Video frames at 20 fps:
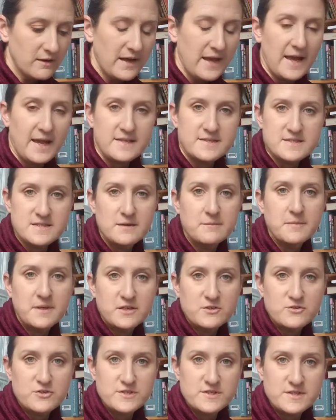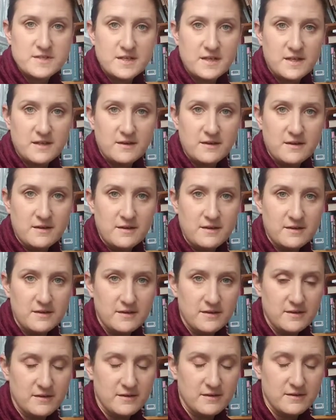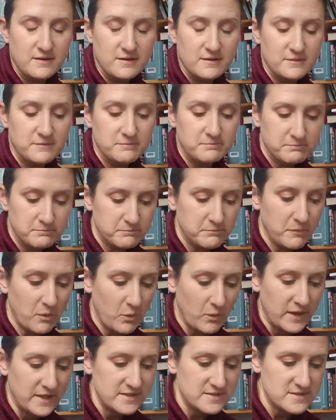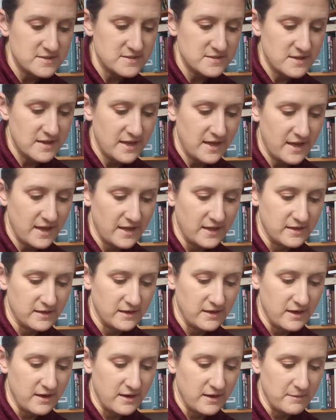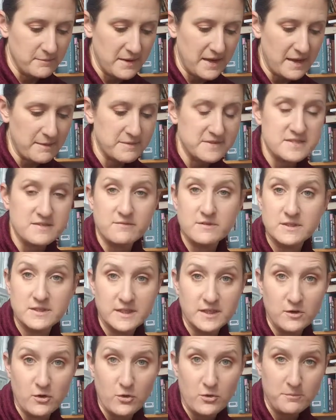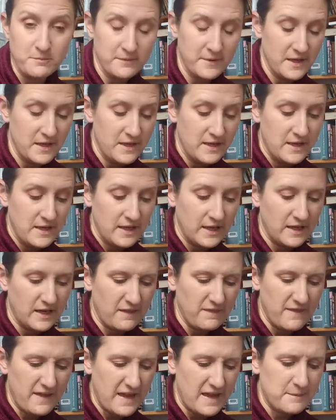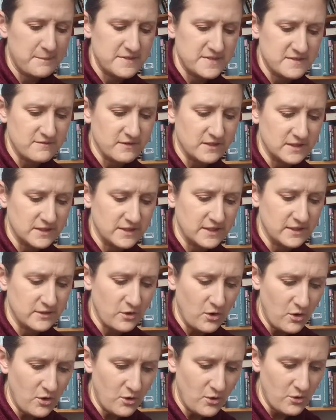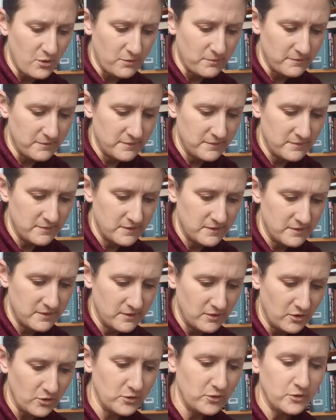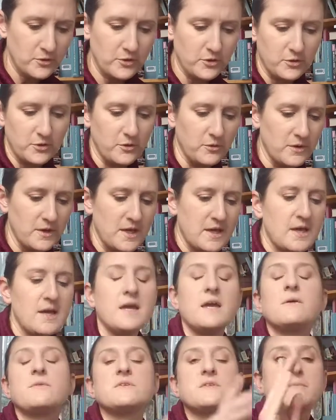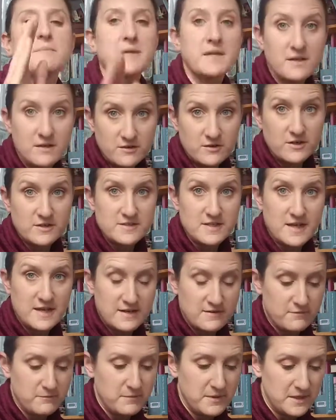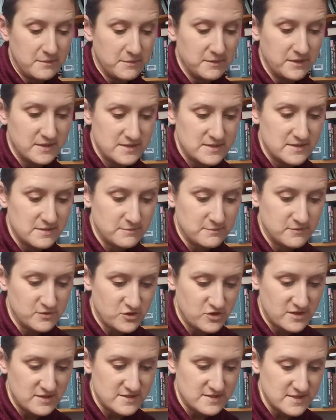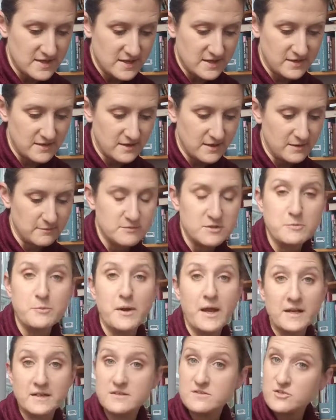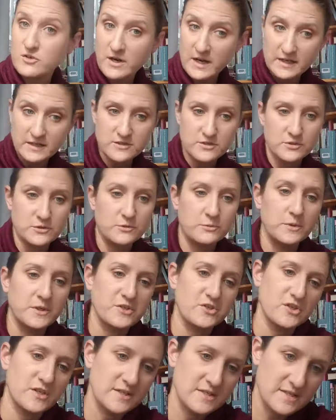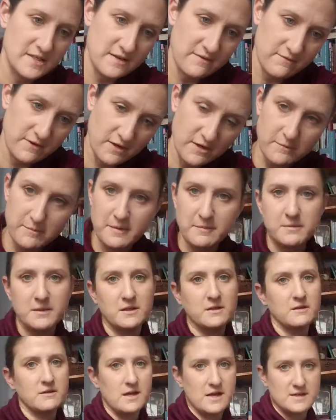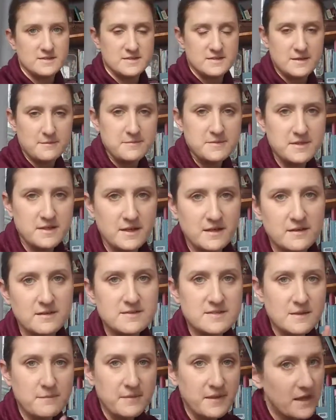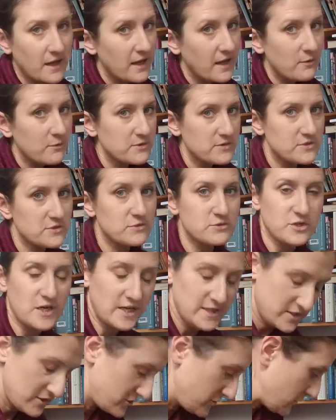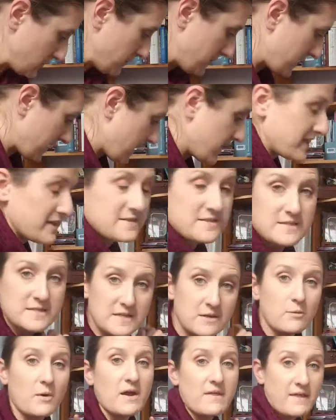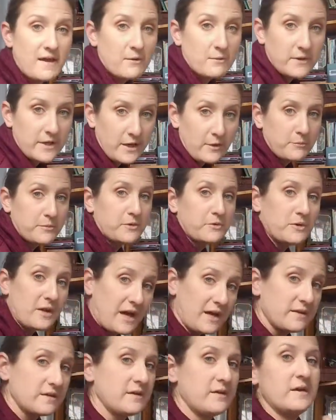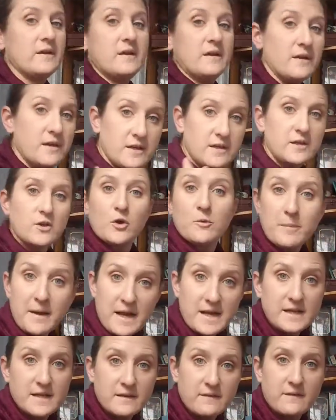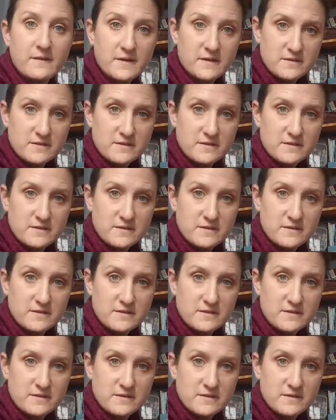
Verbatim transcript: had some interesting points and um, habits of a clean home. And on the habits of a clean home, Oh, no, no, no. It was the Beginner's Guide of Minimalism, she said, um, to practice gratitude, which is a very biblical concept and something I always do try to do. But I can see why that would help you not, you know, buy into the